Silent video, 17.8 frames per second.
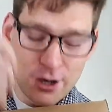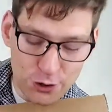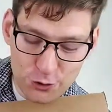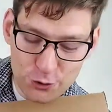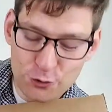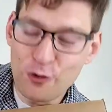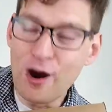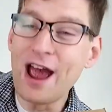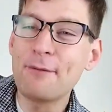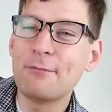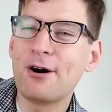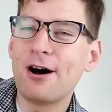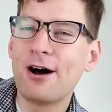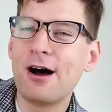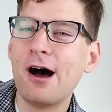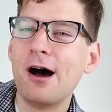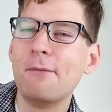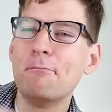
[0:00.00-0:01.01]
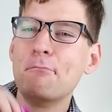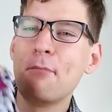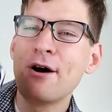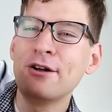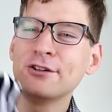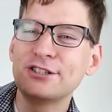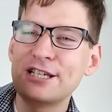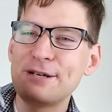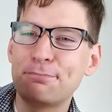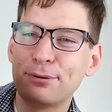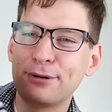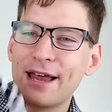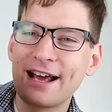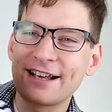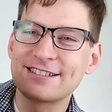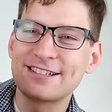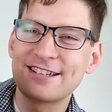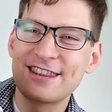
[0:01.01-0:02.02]
Grandma
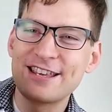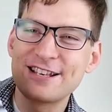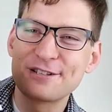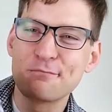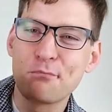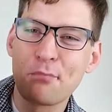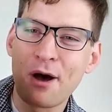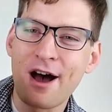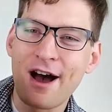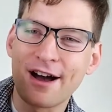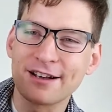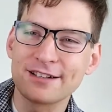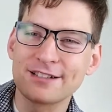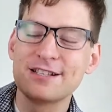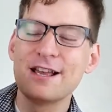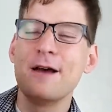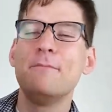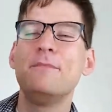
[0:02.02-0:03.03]
multiplexed this box